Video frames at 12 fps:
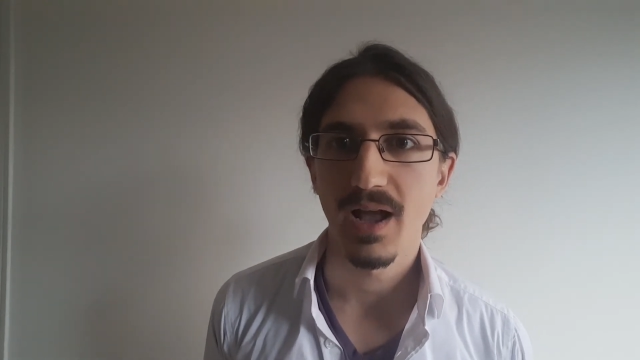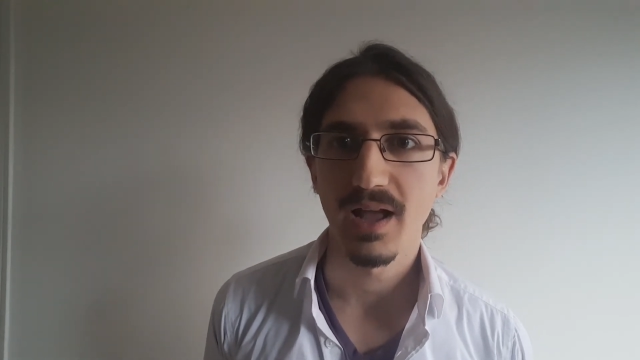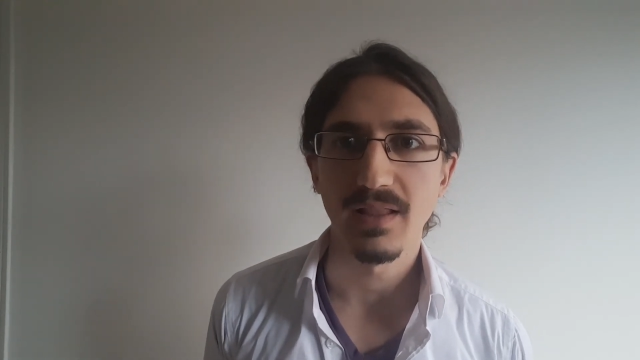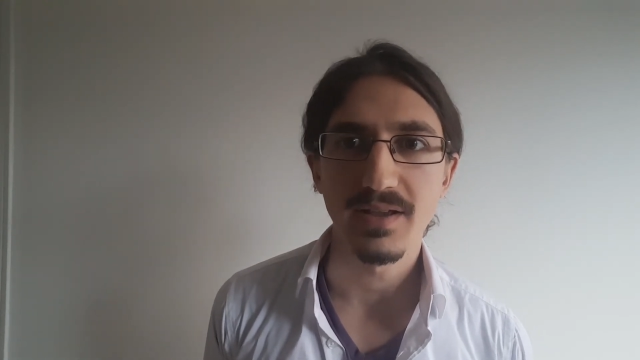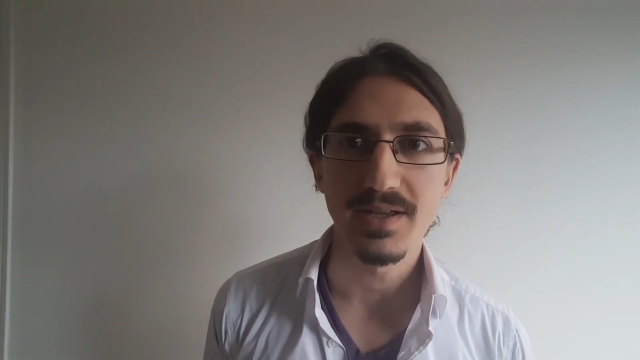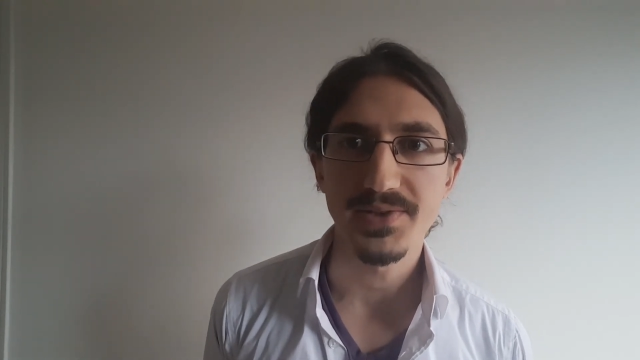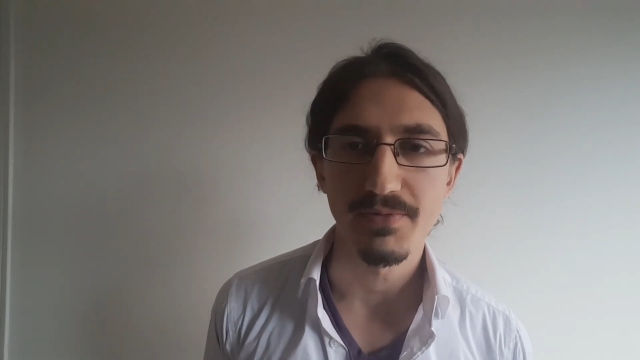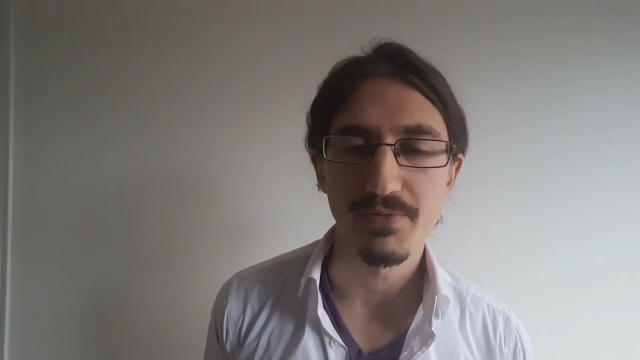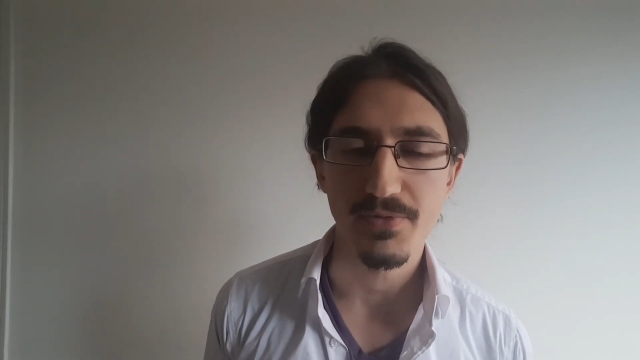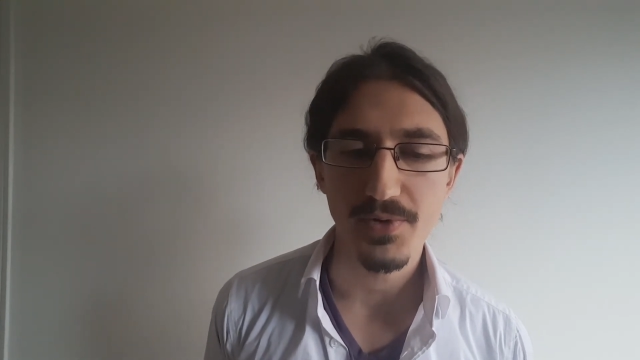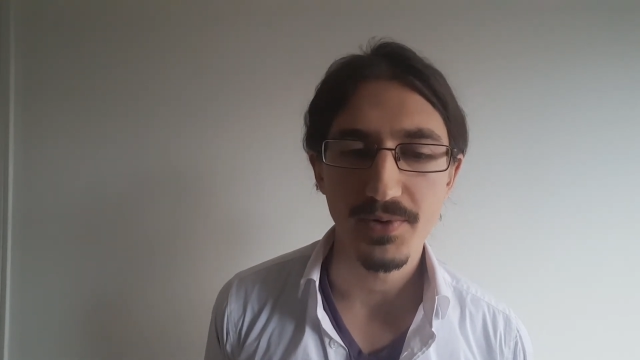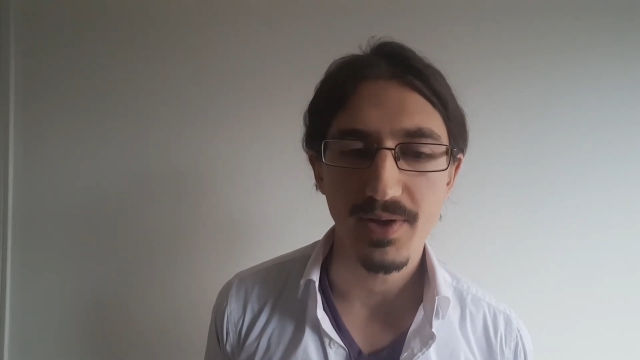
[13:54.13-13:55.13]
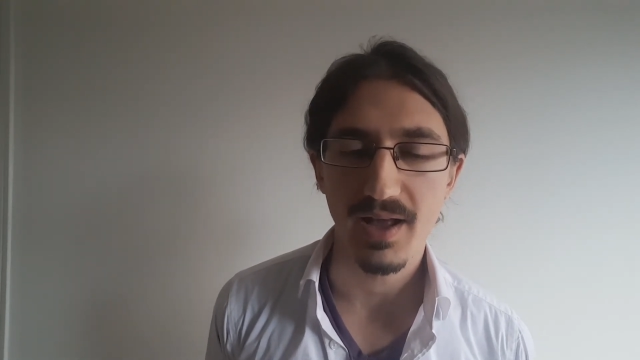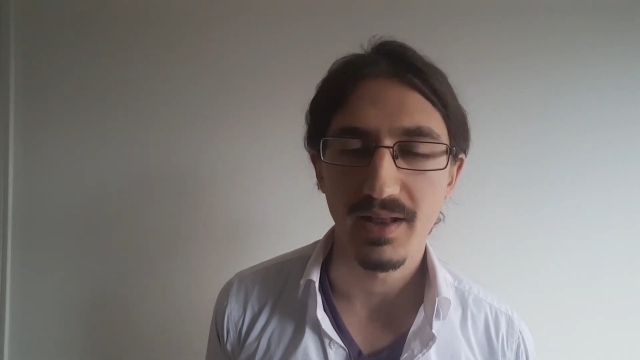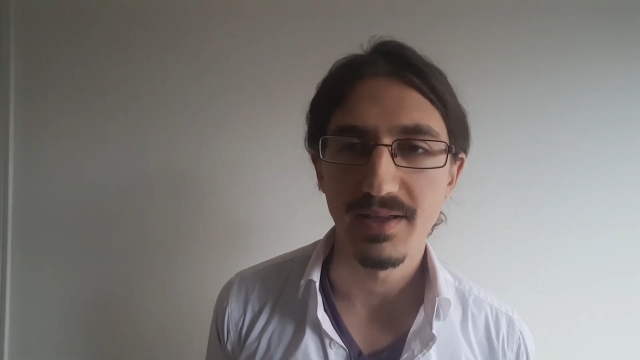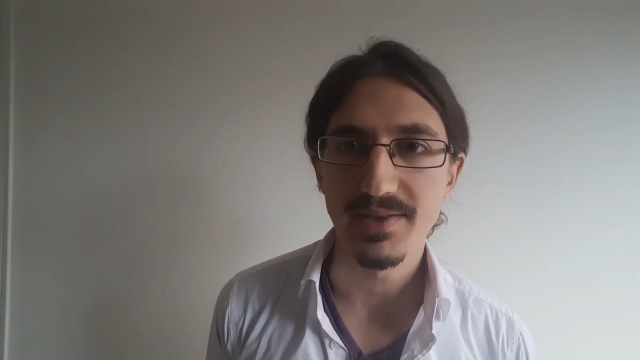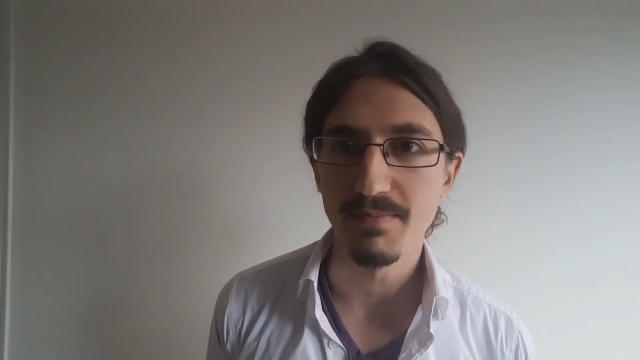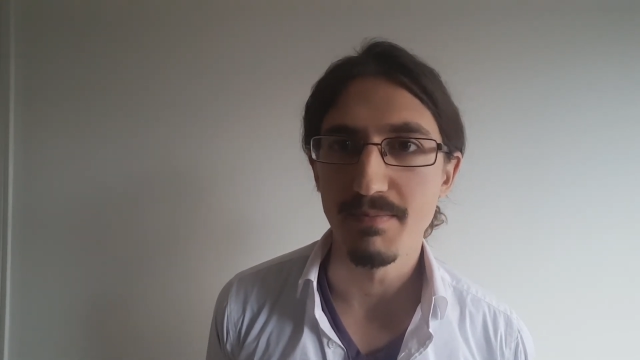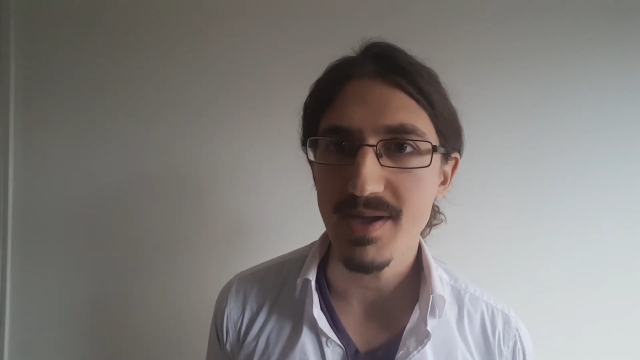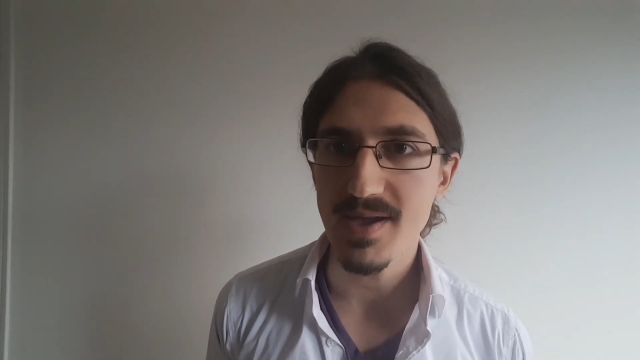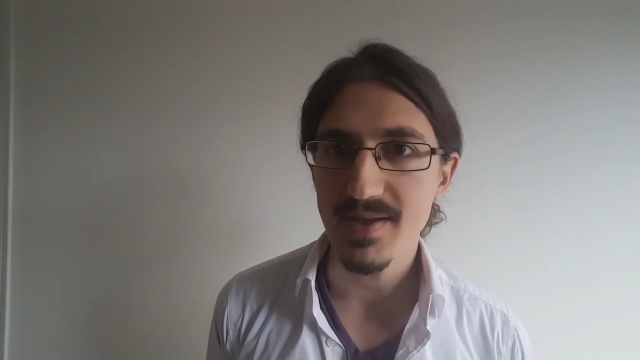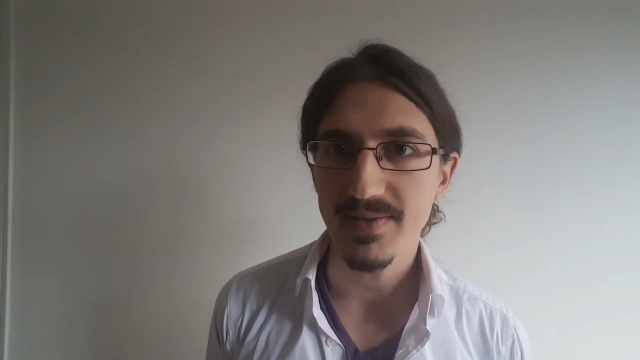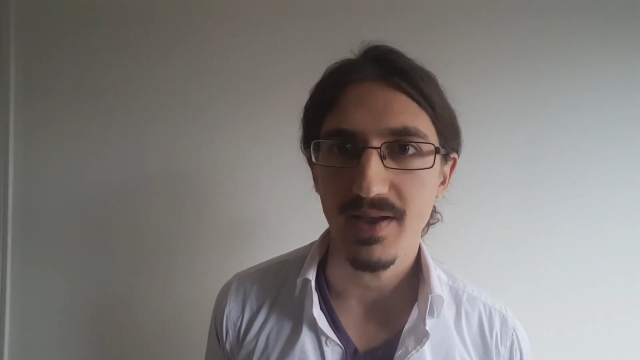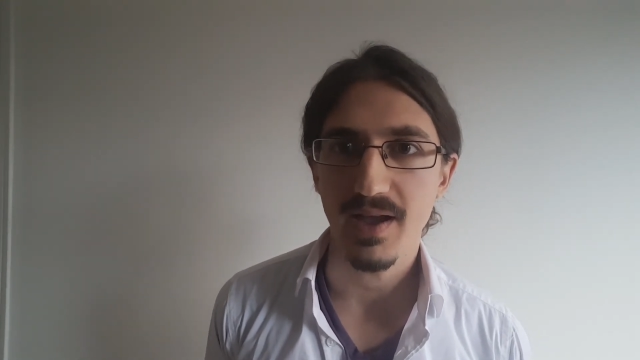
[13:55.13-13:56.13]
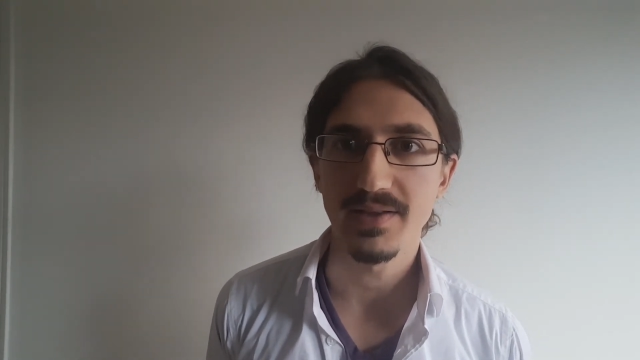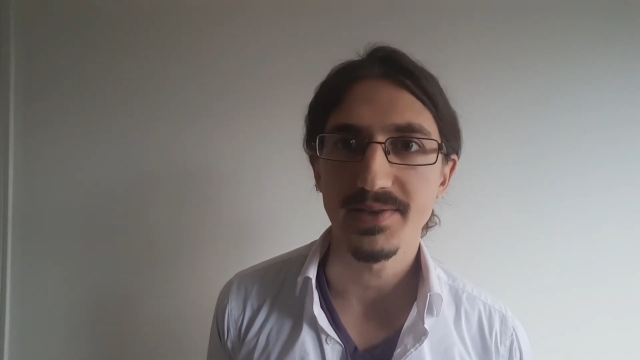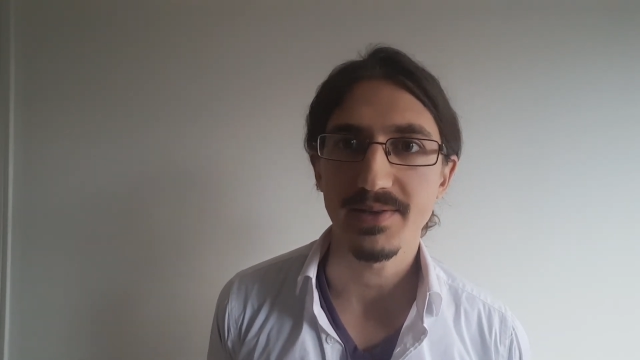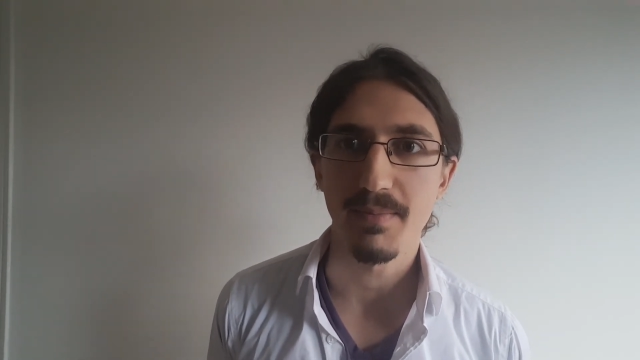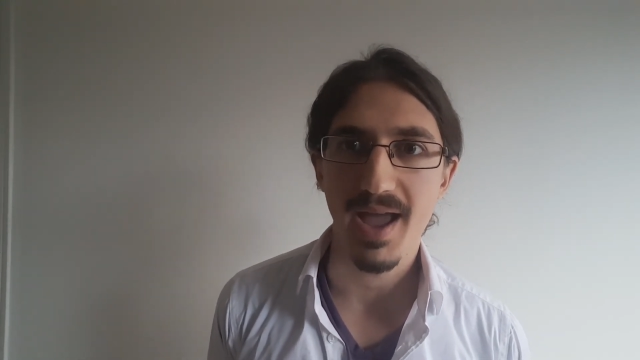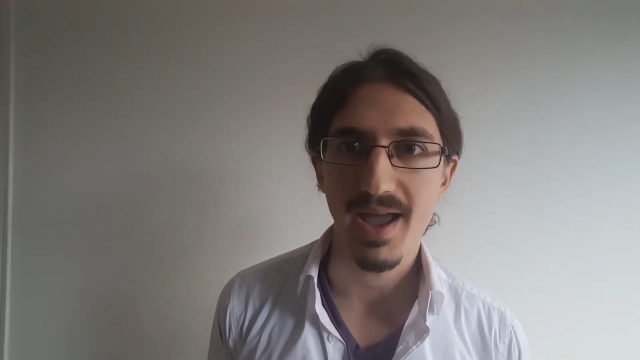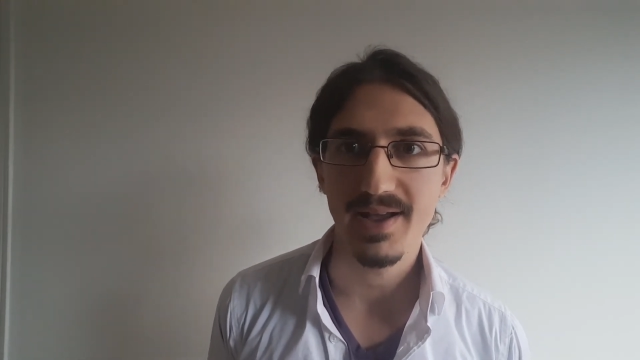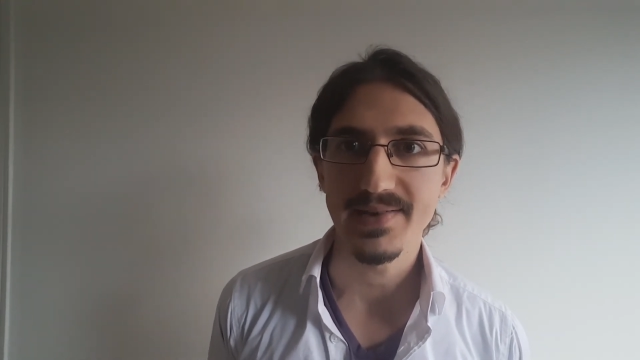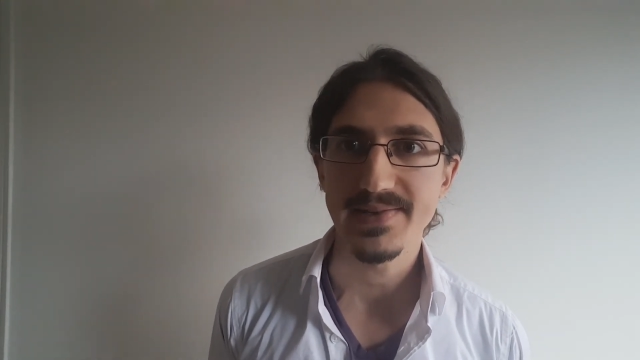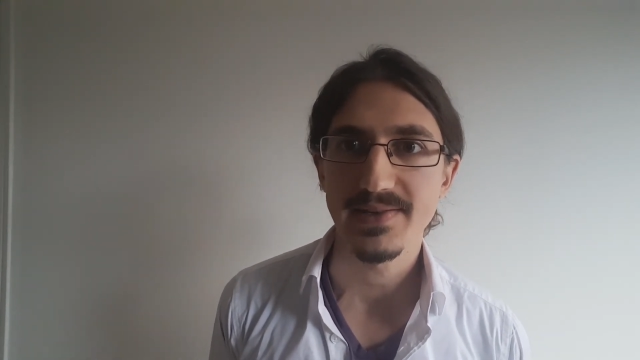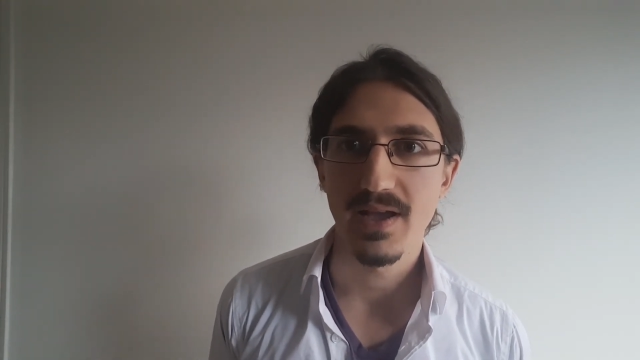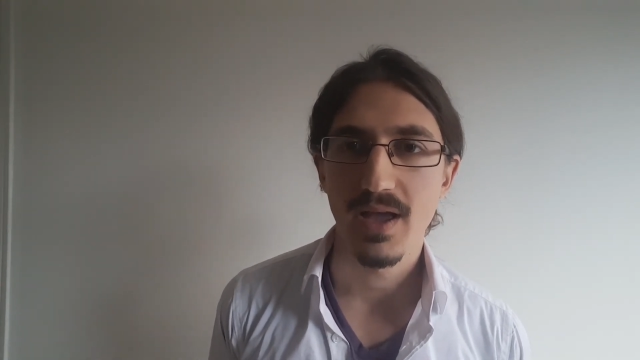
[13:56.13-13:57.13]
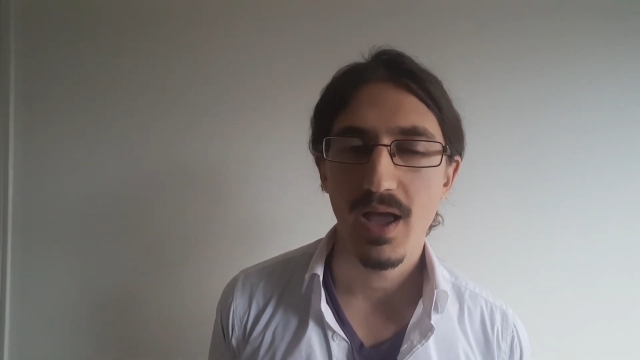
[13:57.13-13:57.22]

I'll eat some fruit, I eat meat, I eat some eggs,